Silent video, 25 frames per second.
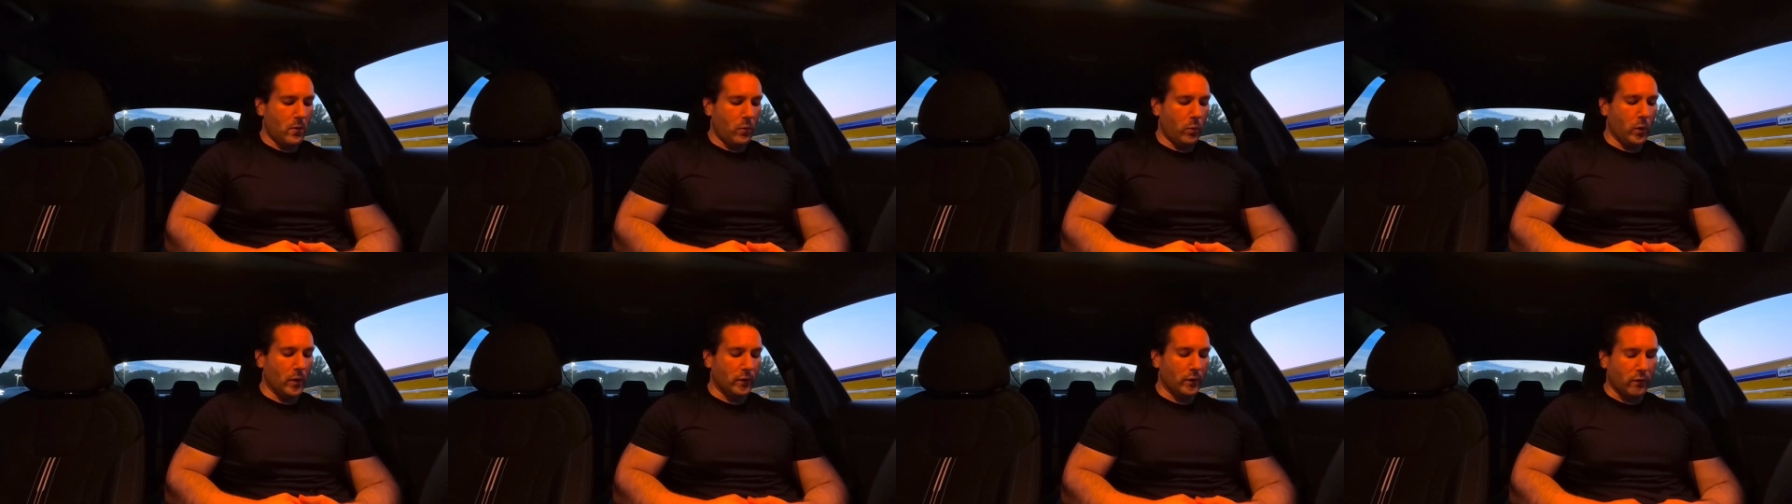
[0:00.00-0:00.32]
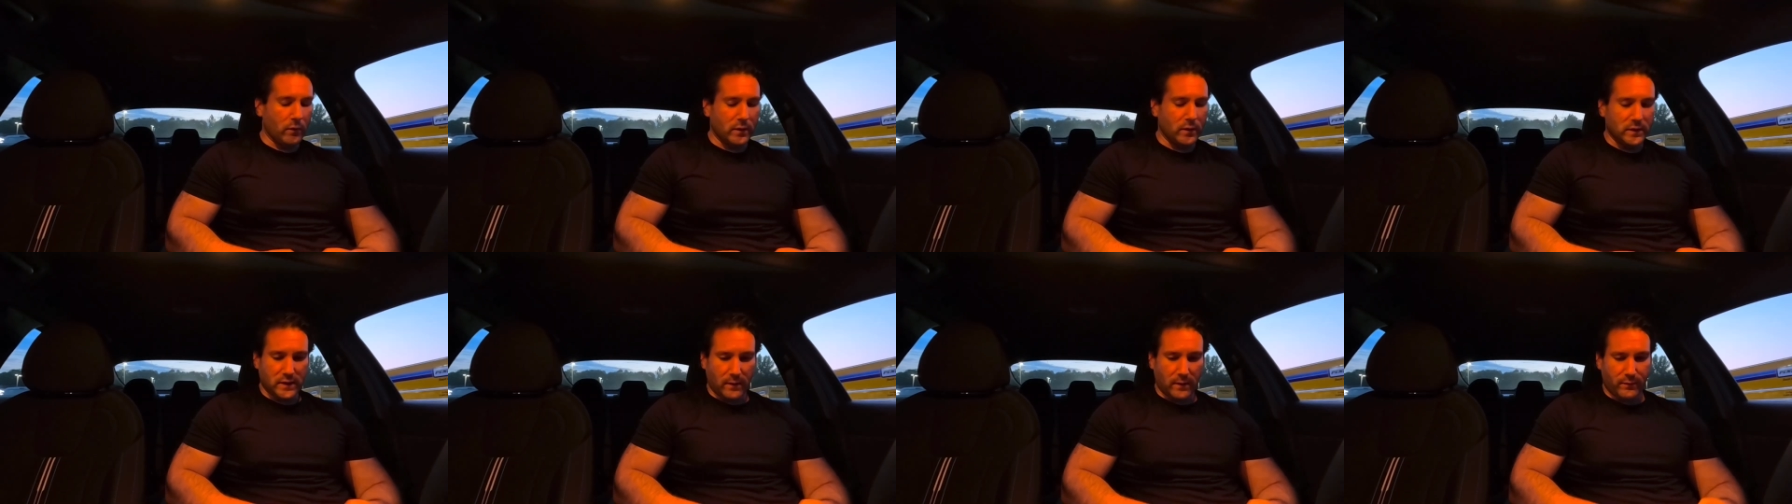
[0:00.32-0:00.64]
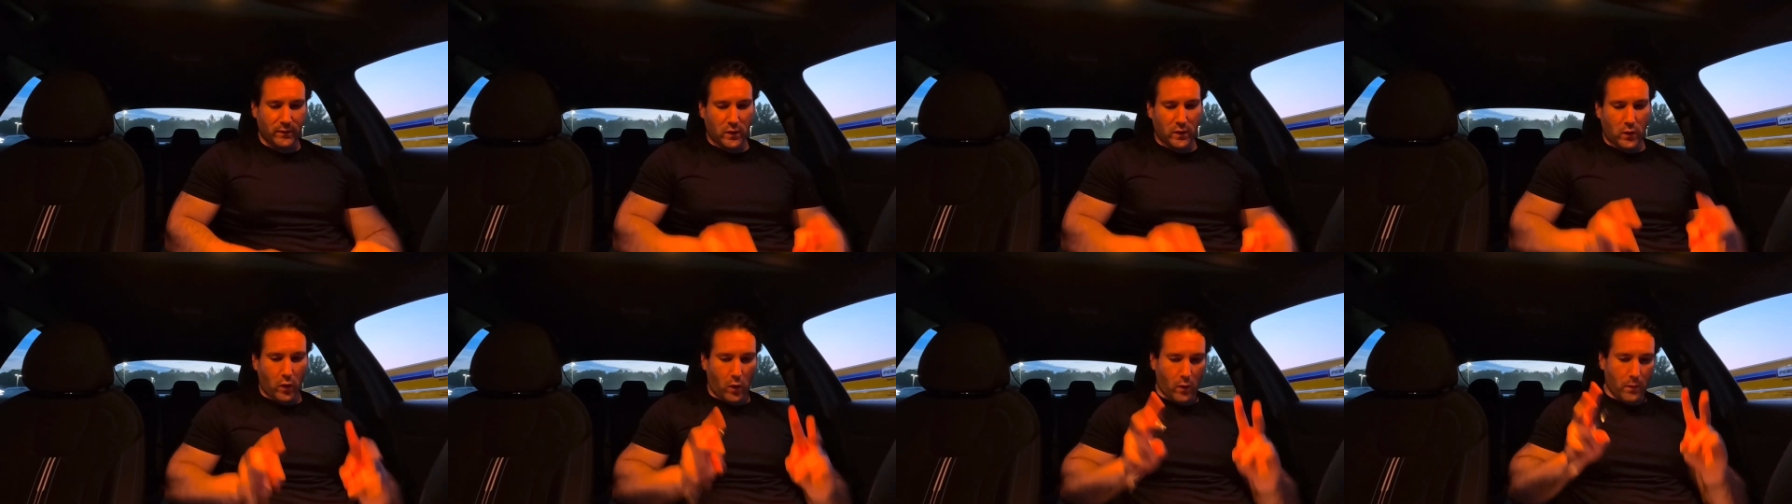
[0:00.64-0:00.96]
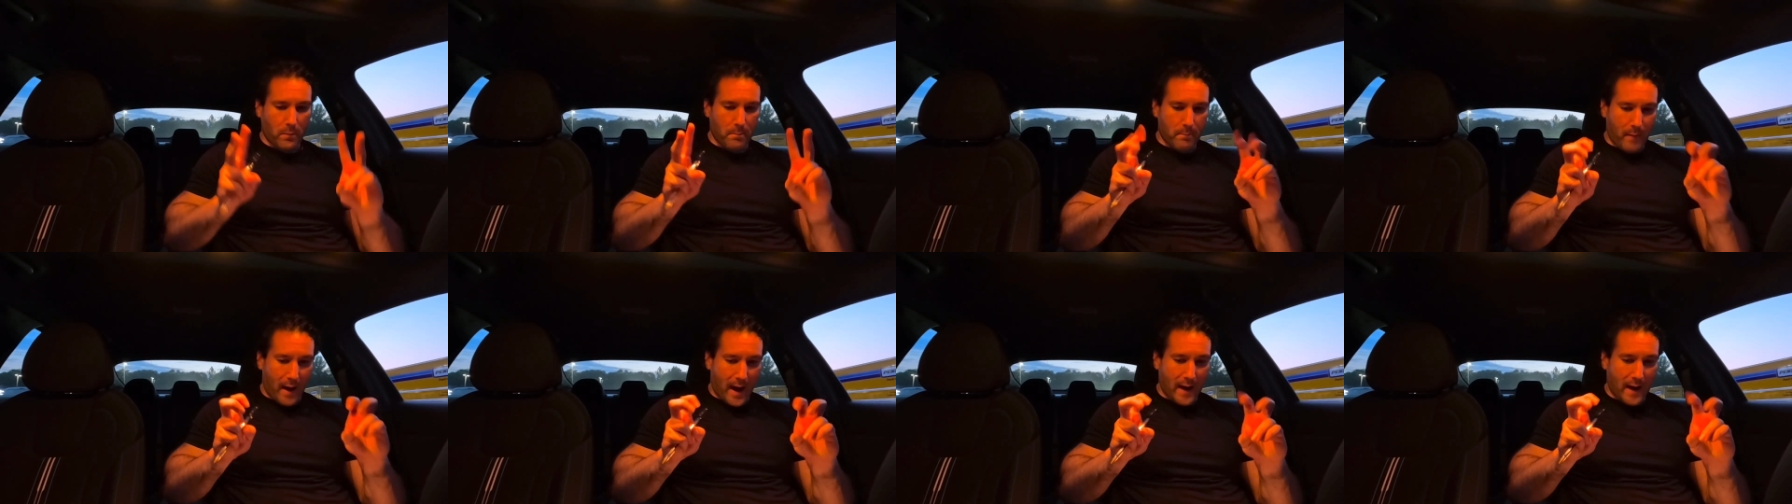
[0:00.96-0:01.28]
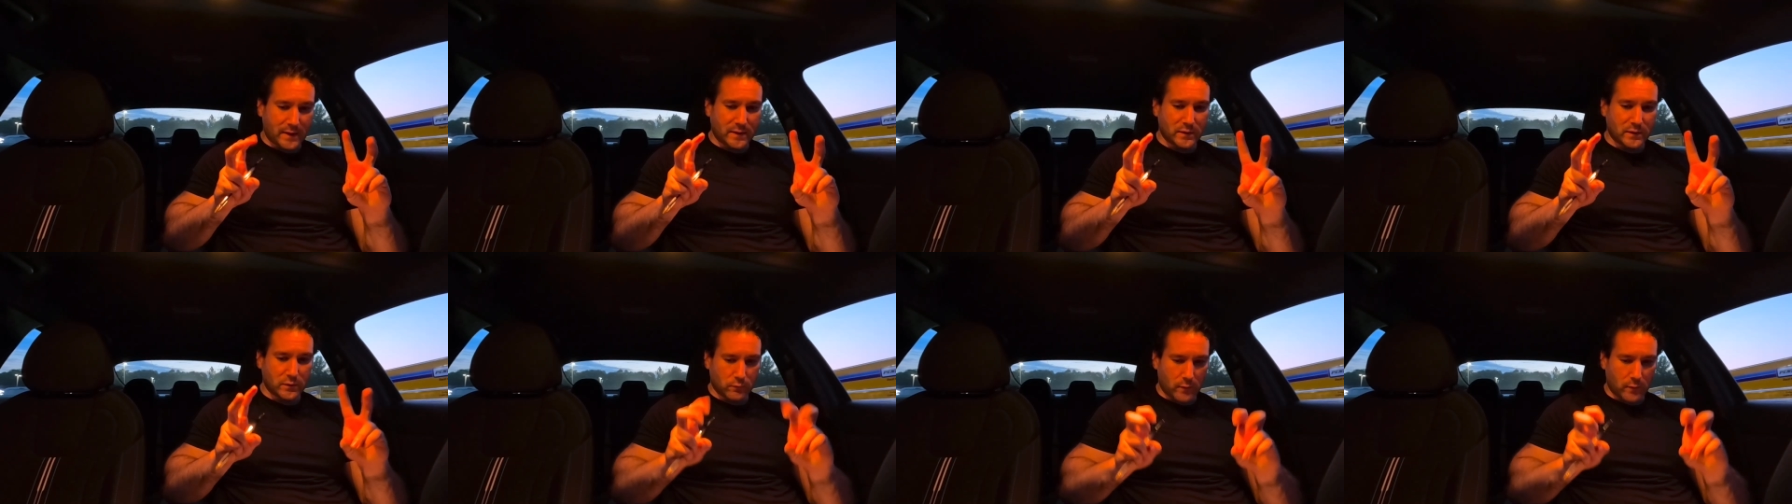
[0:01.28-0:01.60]
we're doing something called
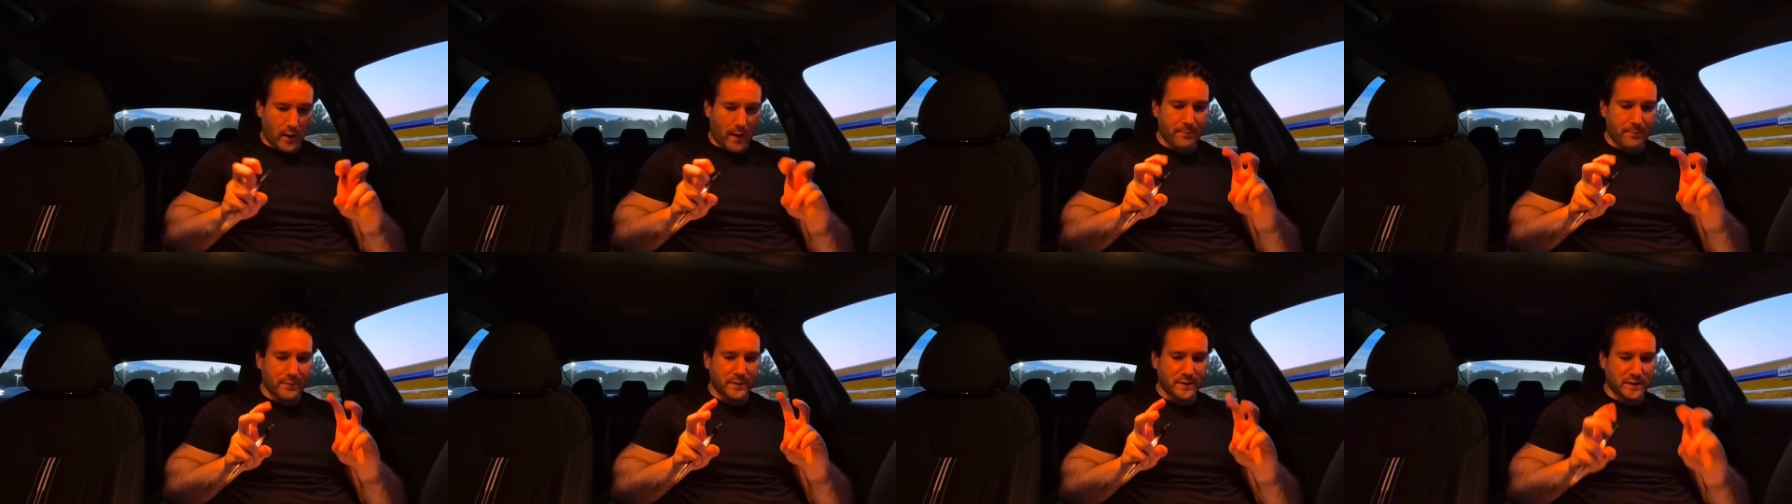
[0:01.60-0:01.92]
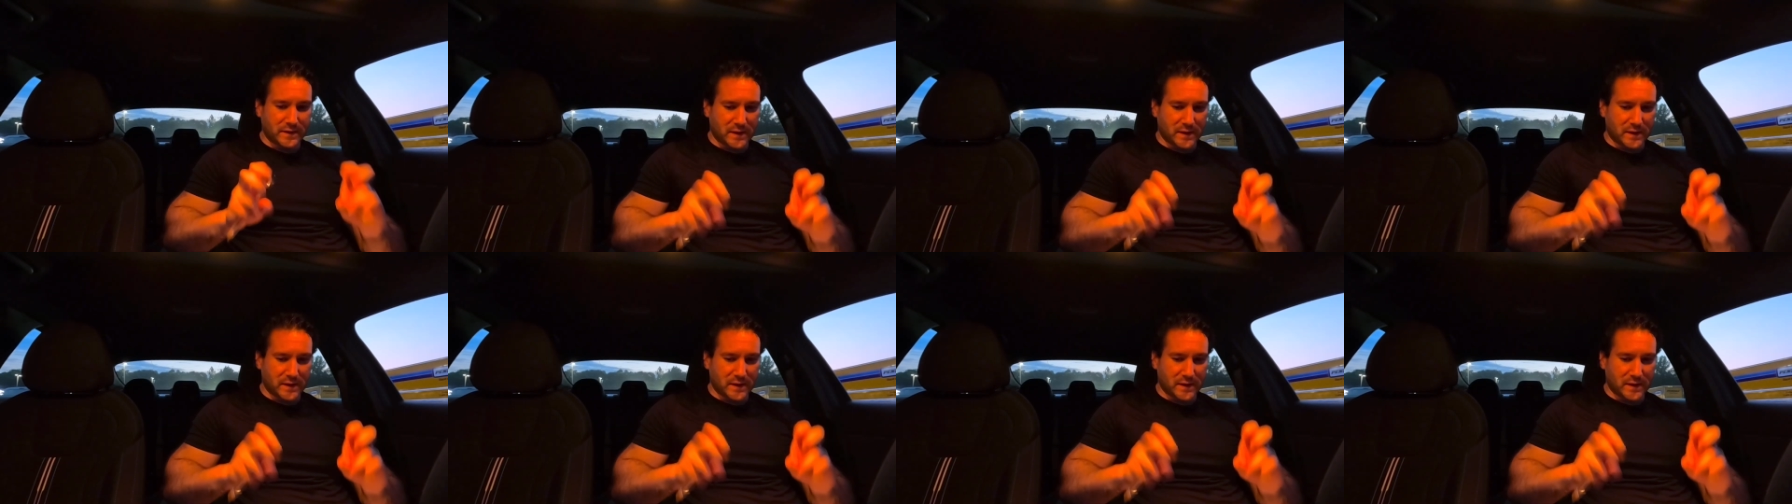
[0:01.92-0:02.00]
max rep